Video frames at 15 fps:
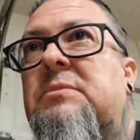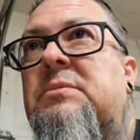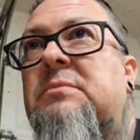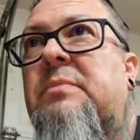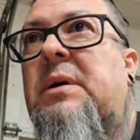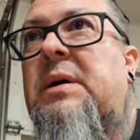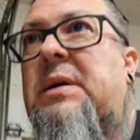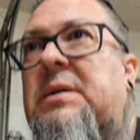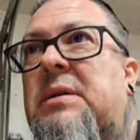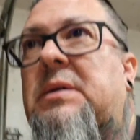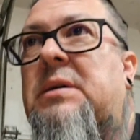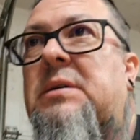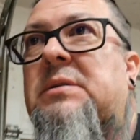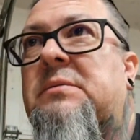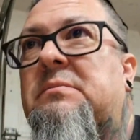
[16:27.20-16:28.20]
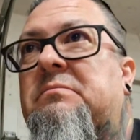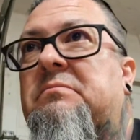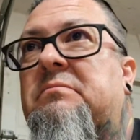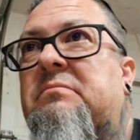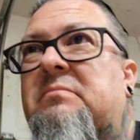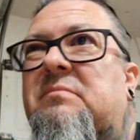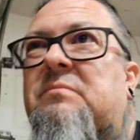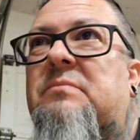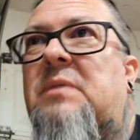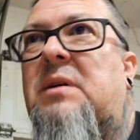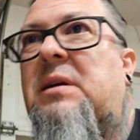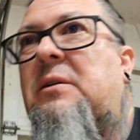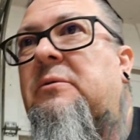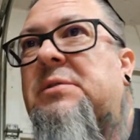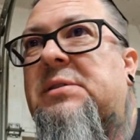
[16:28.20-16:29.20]
by,
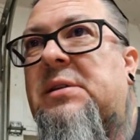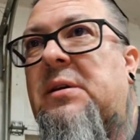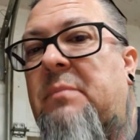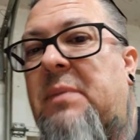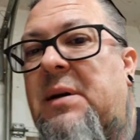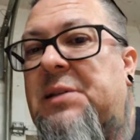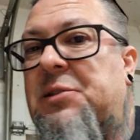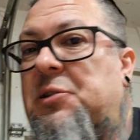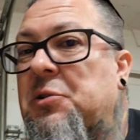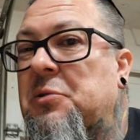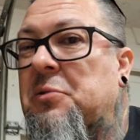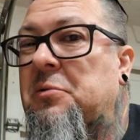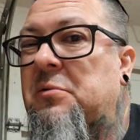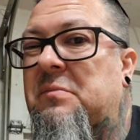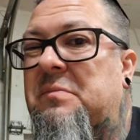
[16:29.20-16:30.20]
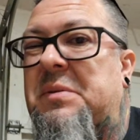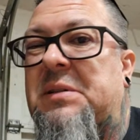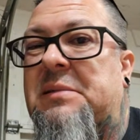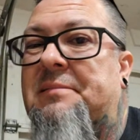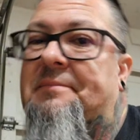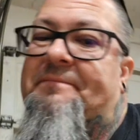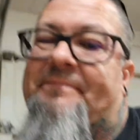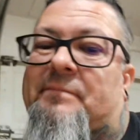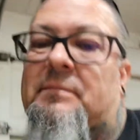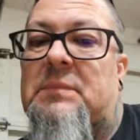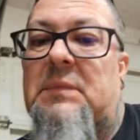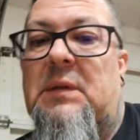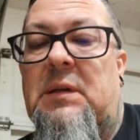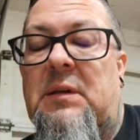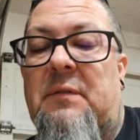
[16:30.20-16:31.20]
I would say by June, but
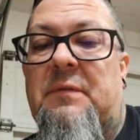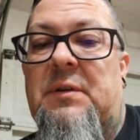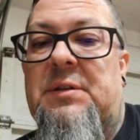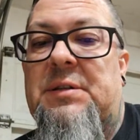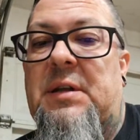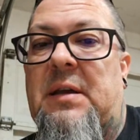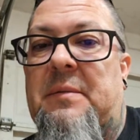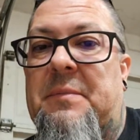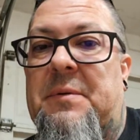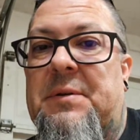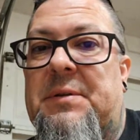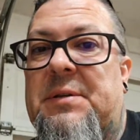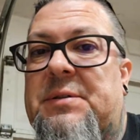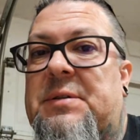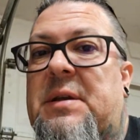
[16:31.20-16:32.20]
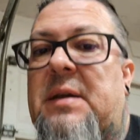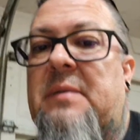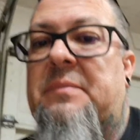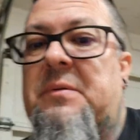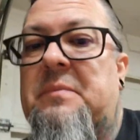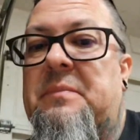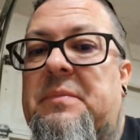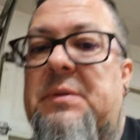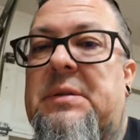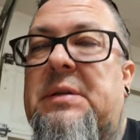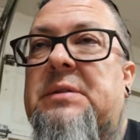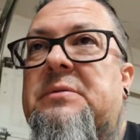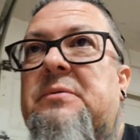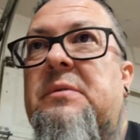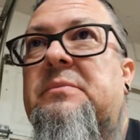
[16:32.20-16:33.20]
if it doesn't happen, it doesn't happen, but
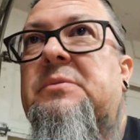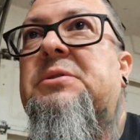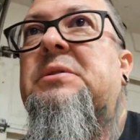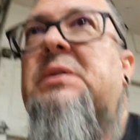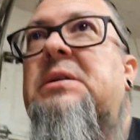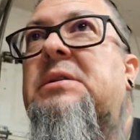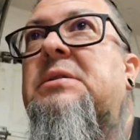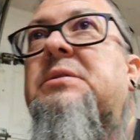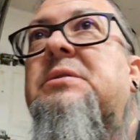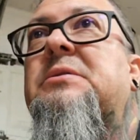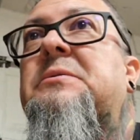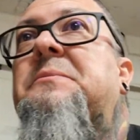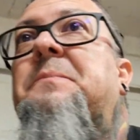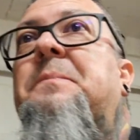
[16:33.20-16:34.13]
that's what I'm trying to do,